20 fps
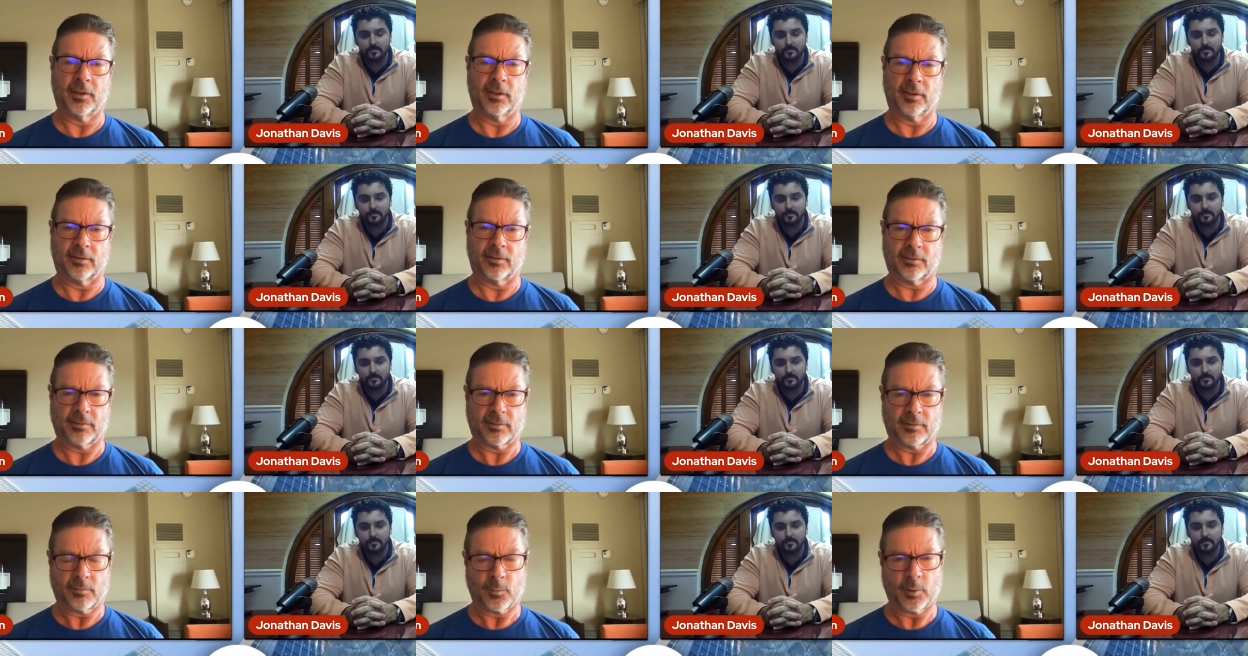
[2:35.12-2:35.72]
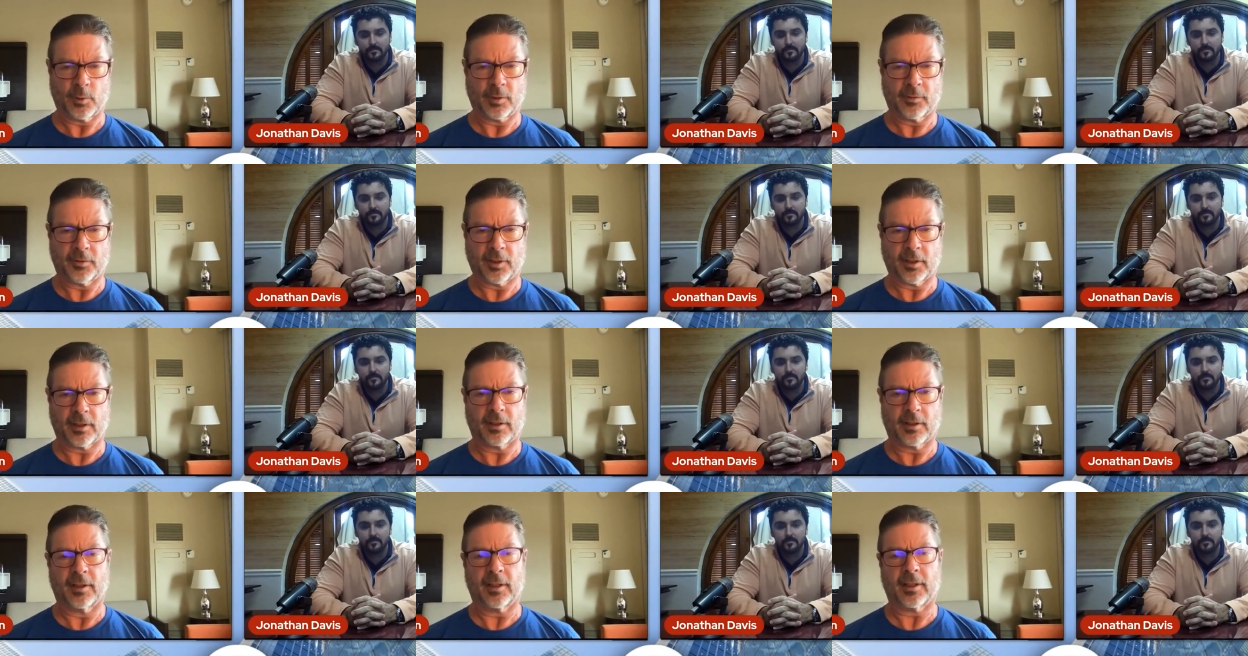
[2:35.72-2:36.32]
Speaker 1: Genius, one of
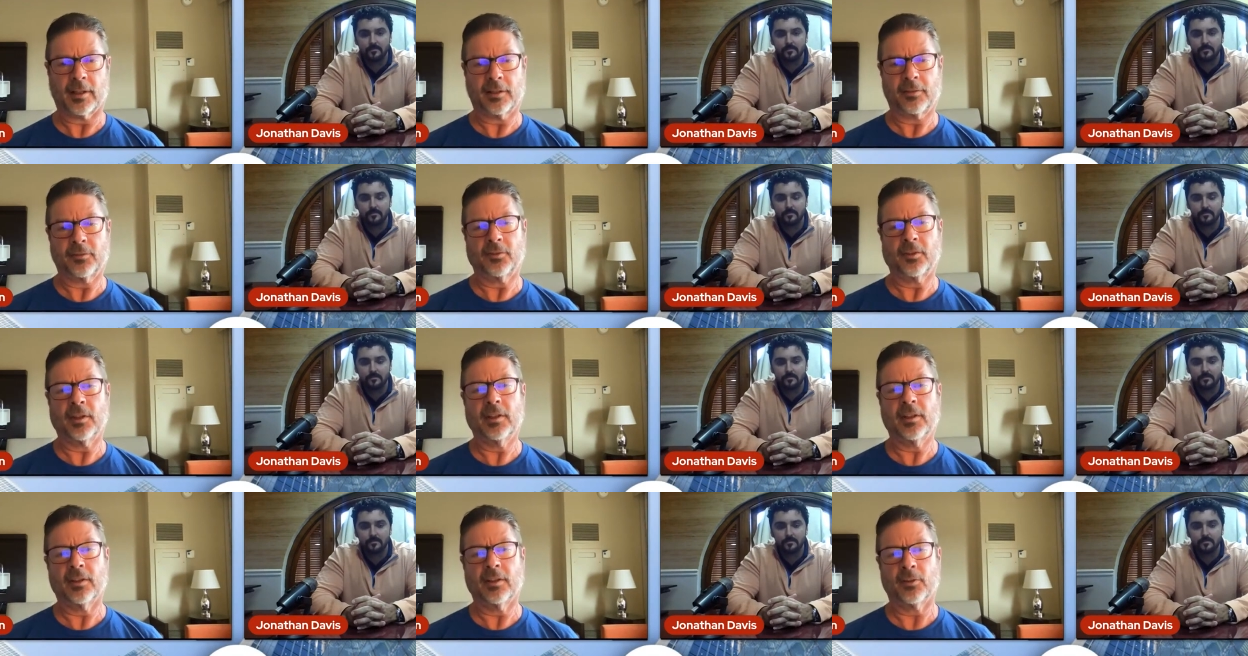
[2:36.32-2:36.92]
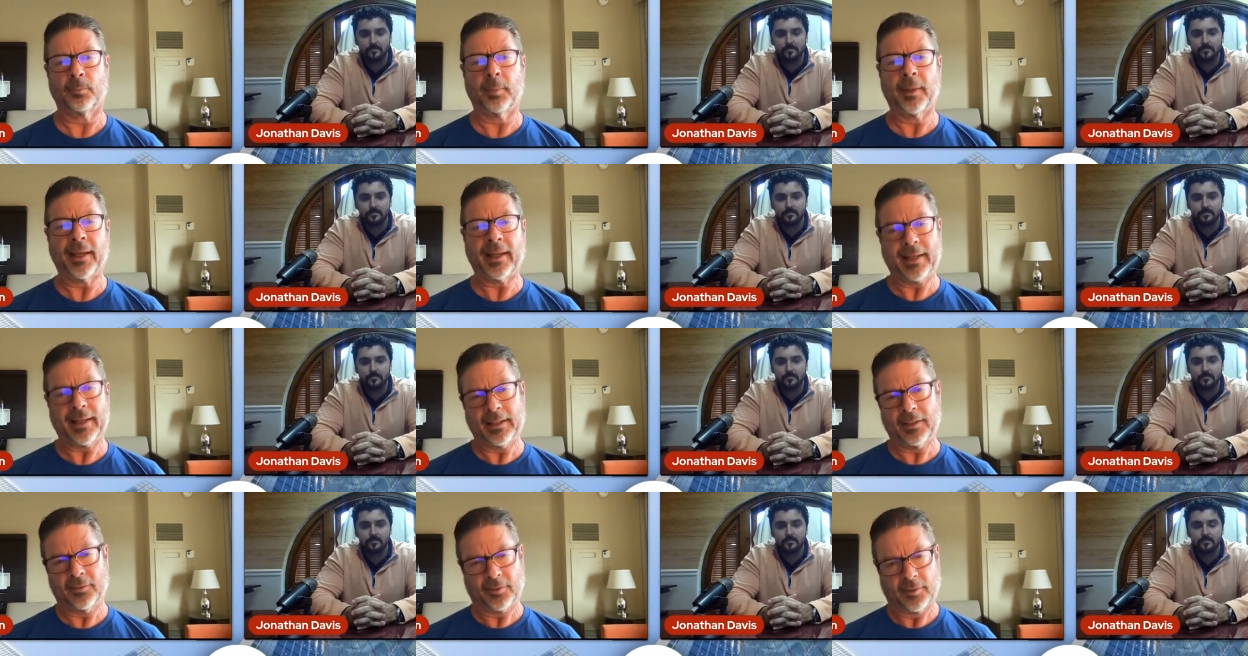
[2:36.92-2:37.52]
our Collective Genius
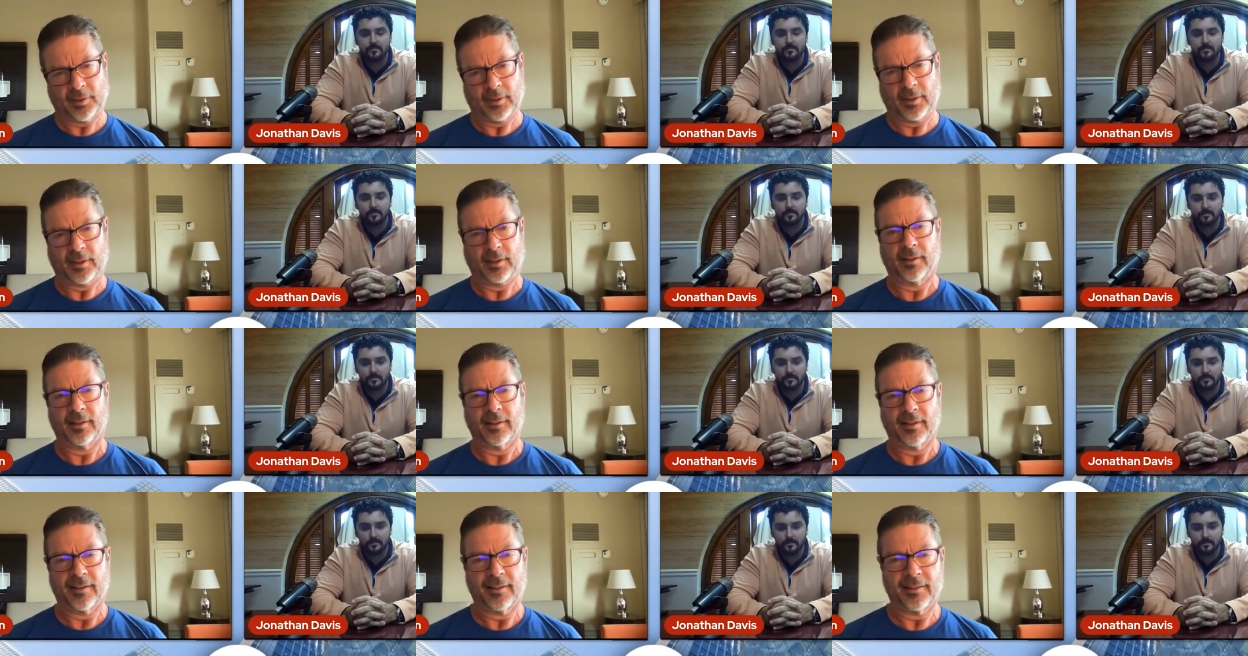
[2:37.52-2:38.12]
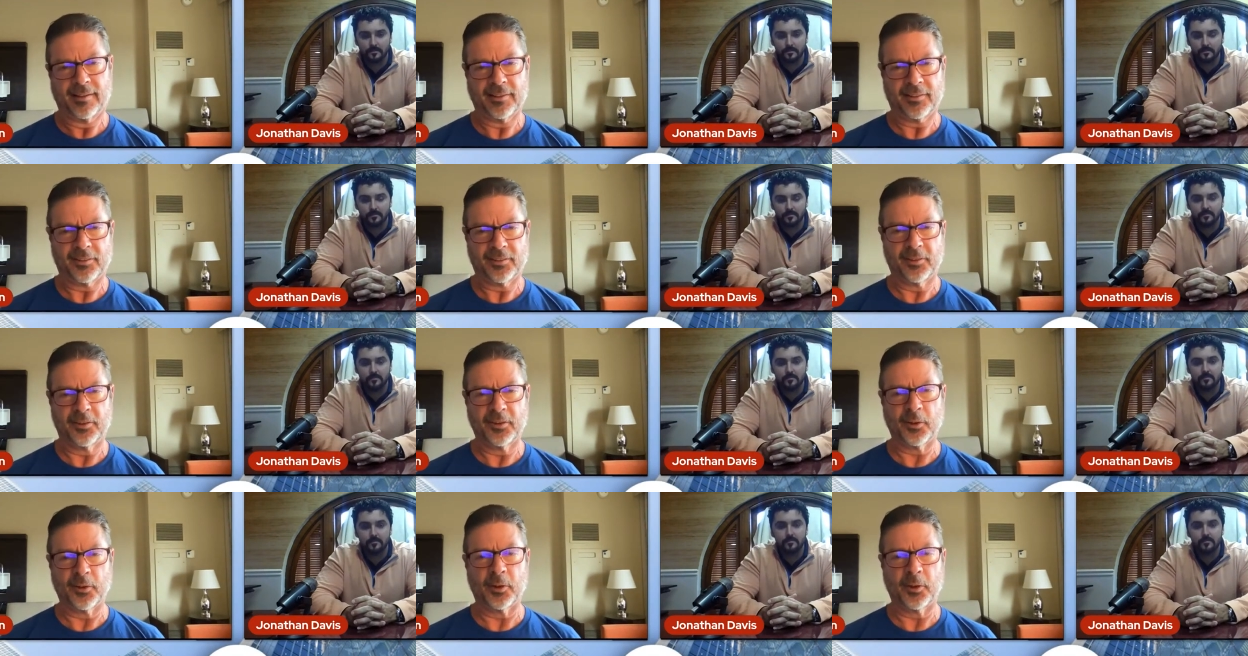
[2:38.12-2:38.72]
buddies
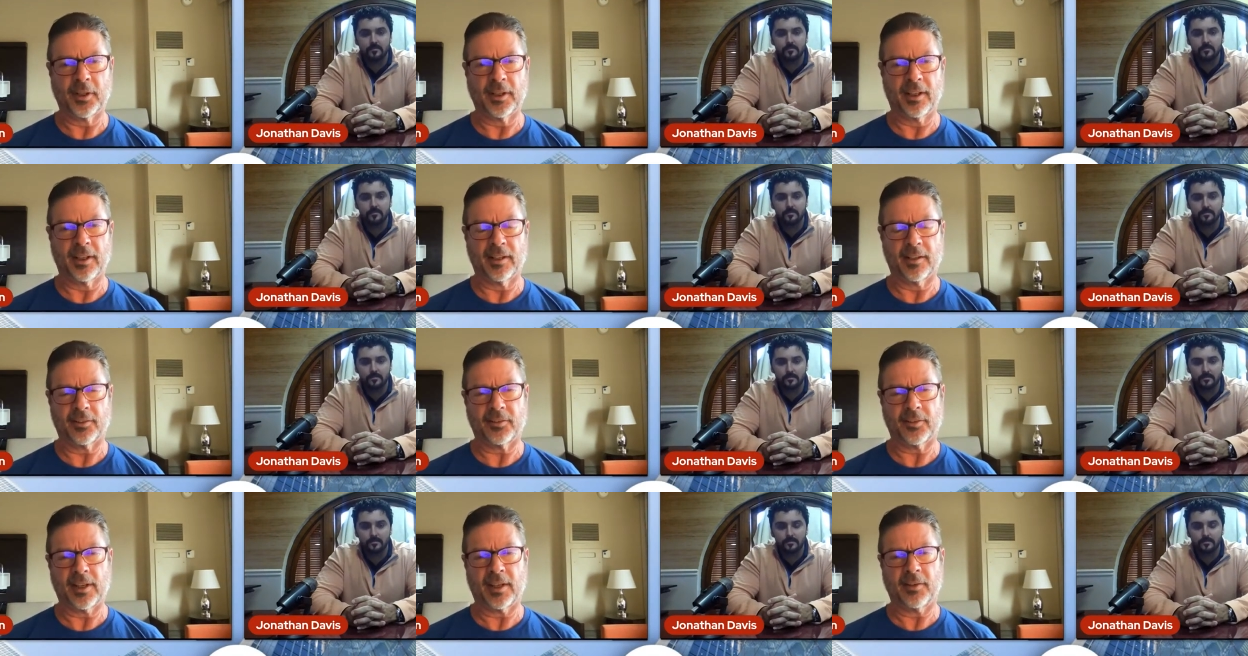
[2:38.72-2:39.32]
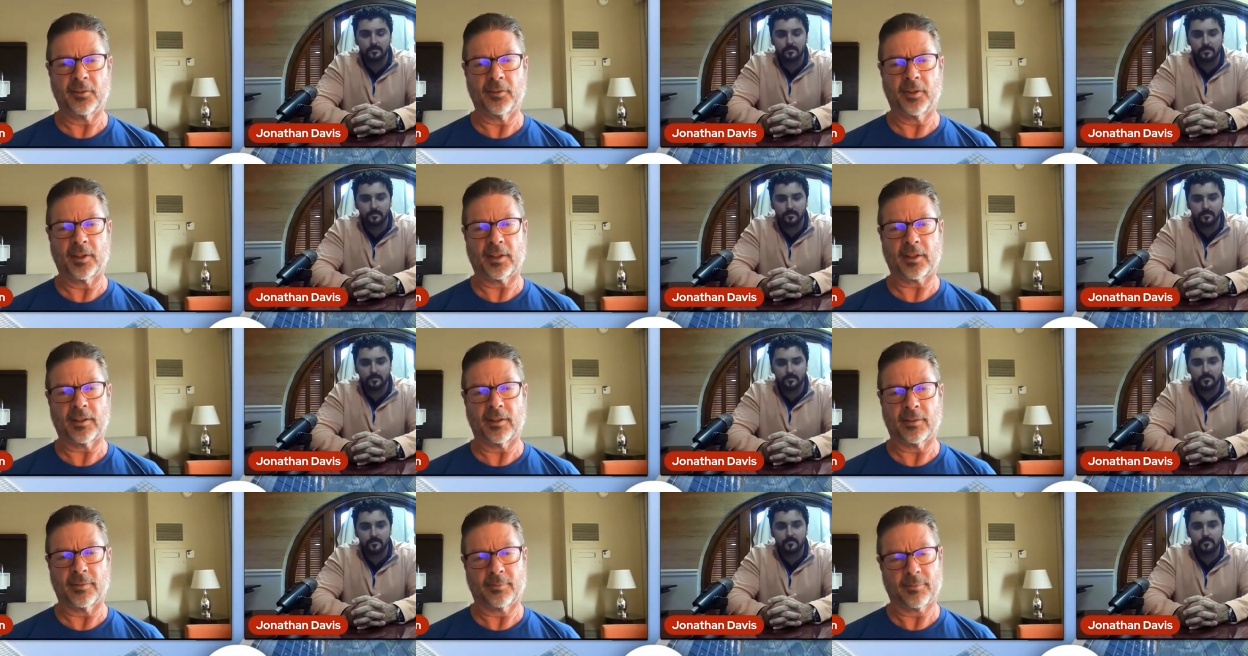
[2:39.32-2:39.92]
is joining us. David
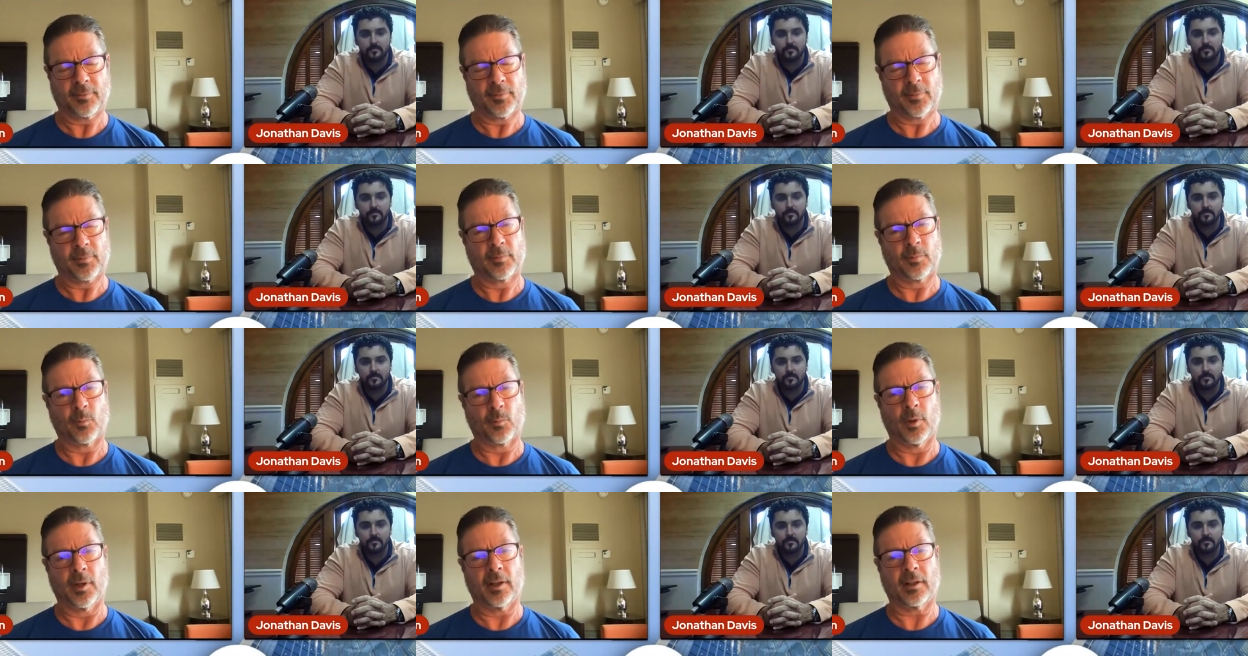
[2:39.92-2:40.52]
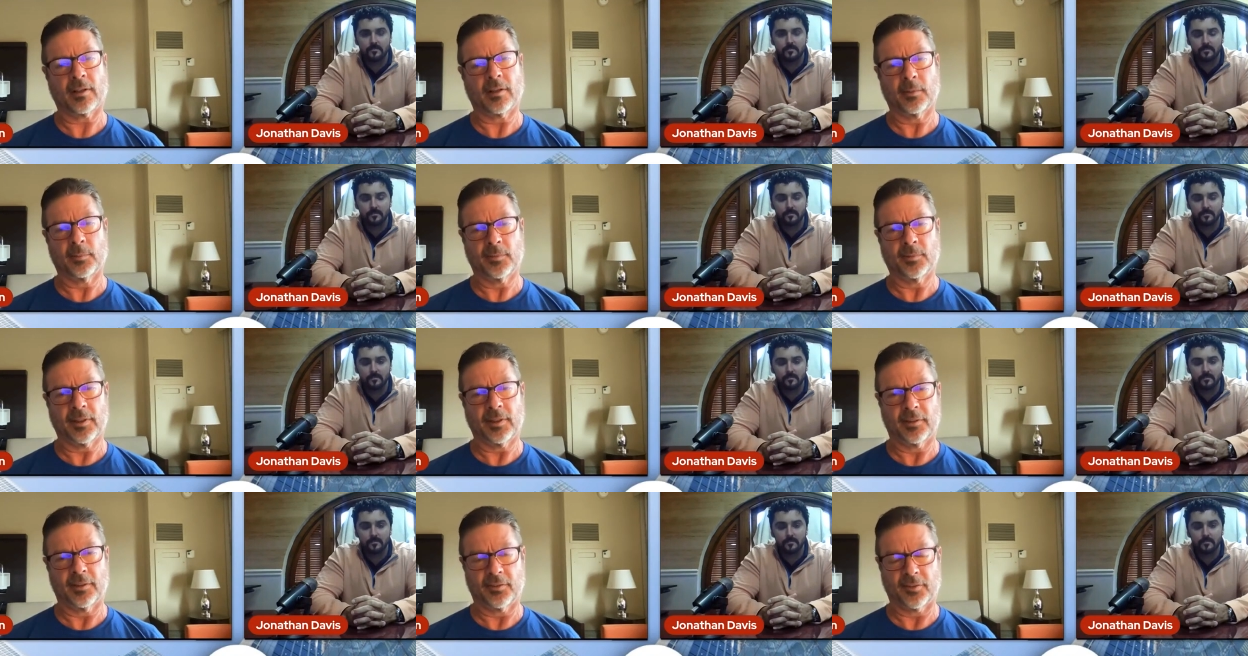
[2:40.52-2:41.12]
Richter,
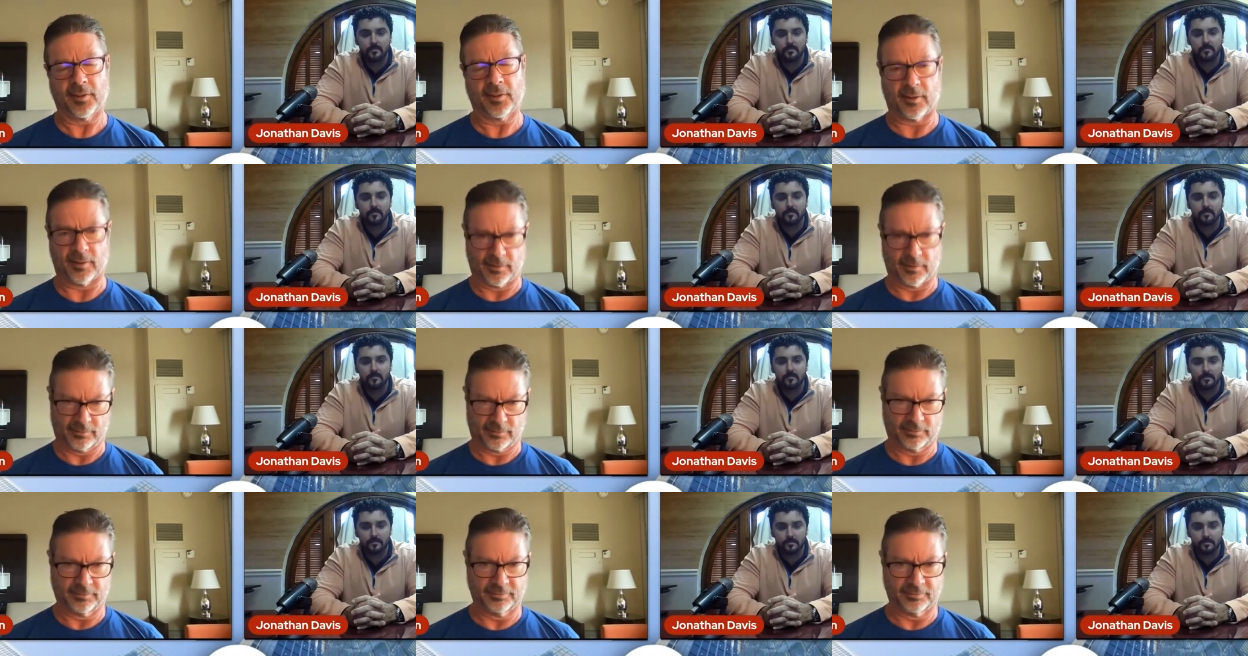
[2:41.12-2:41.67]
welcome to the show.